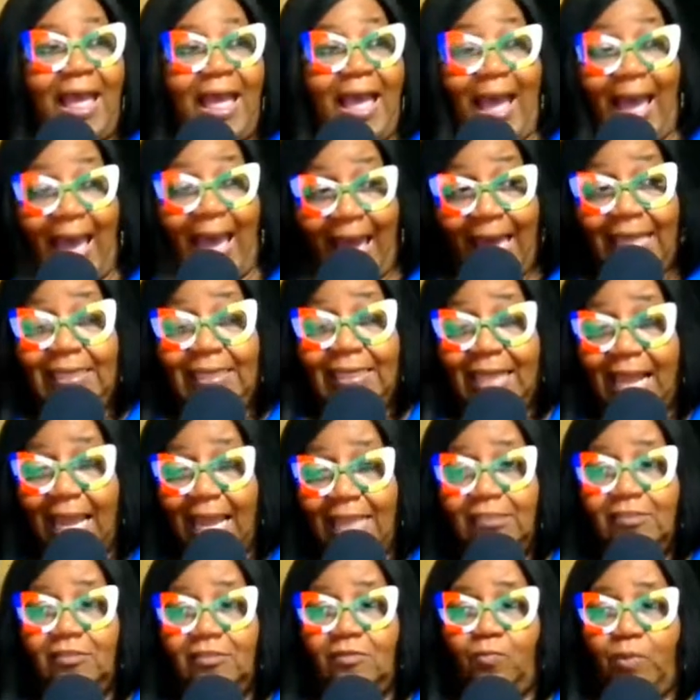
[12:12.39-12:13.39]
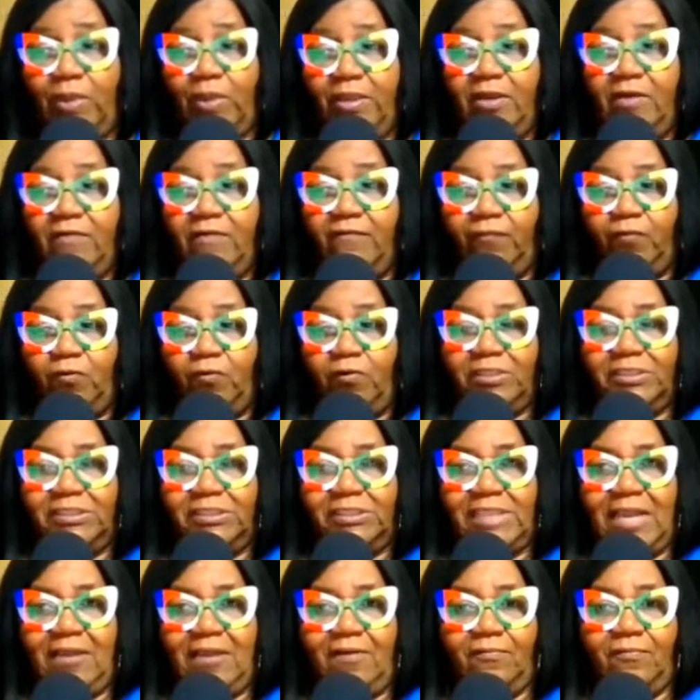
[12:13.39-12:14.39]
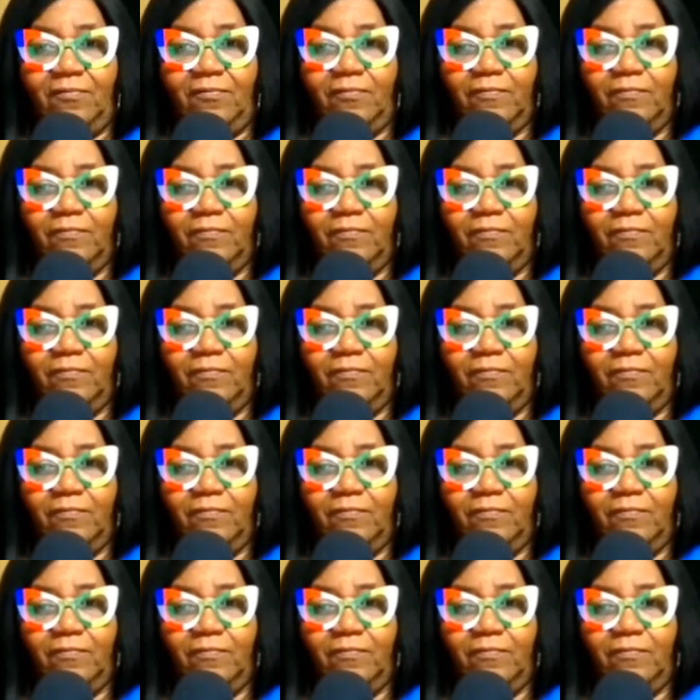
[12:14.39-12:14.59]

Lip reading: I like the way her voice sounds.